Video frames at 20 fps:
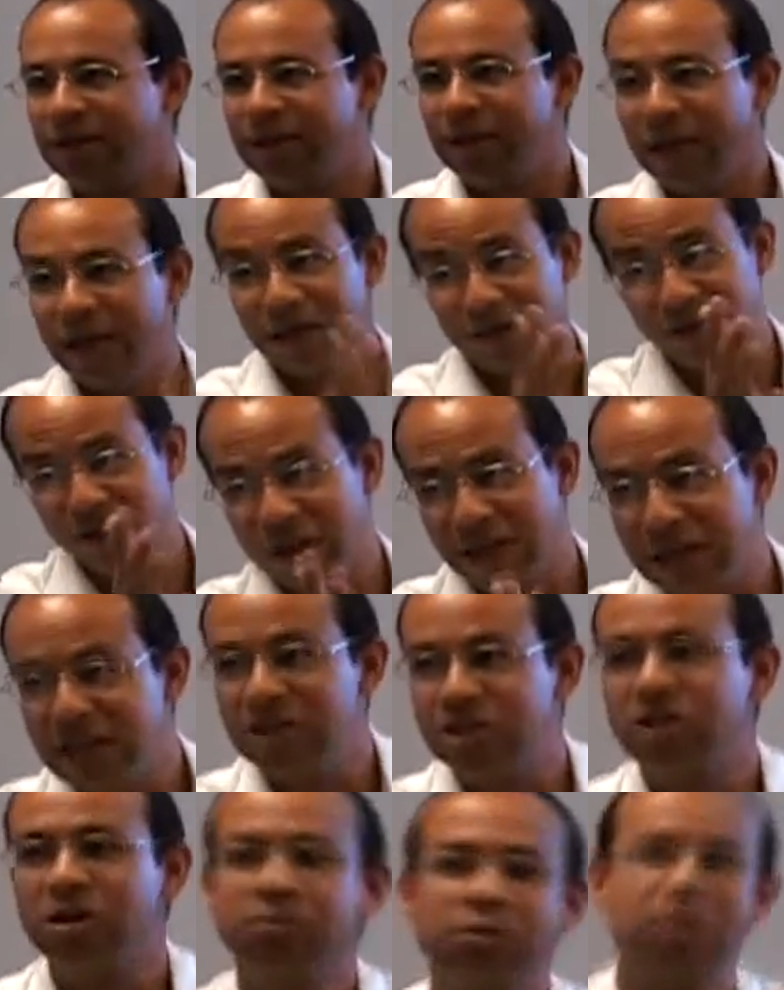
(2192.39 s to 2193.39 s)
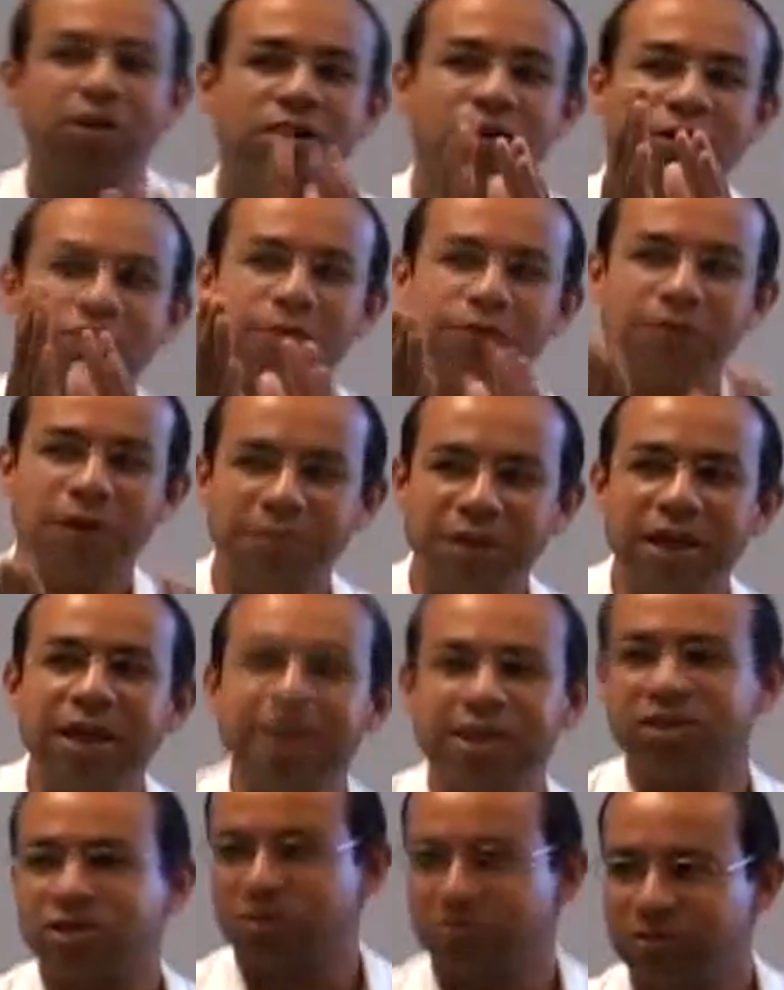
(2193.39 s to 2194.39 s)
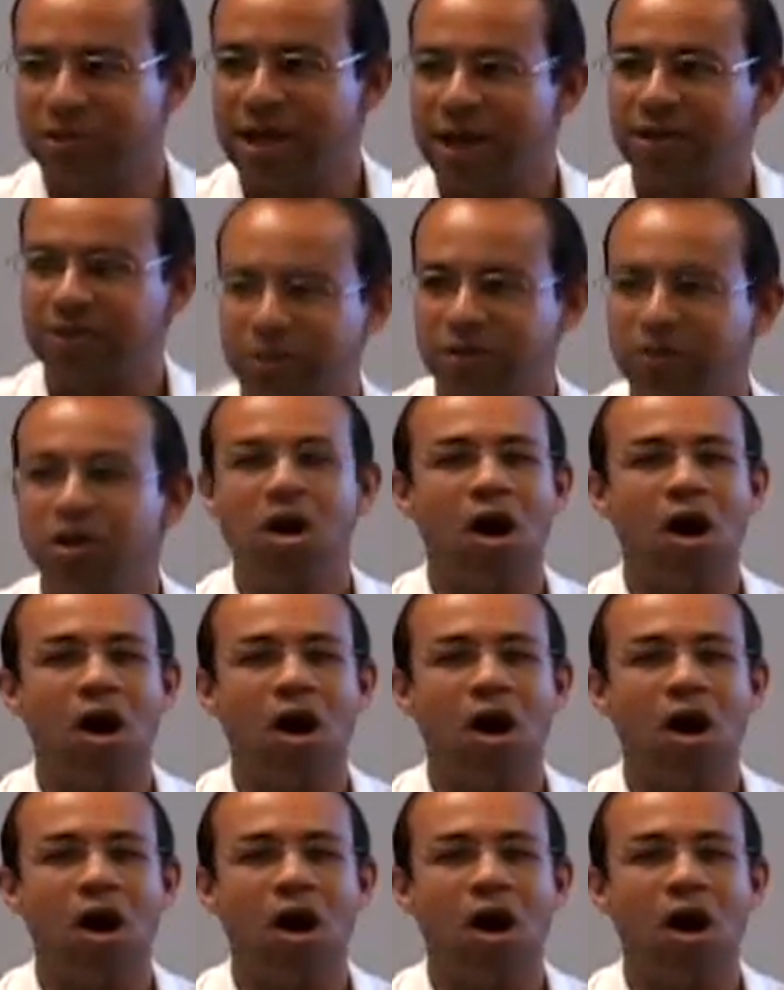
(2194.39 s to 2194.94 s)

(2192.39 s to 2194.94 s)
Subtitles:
into Egypt from the eastern desert.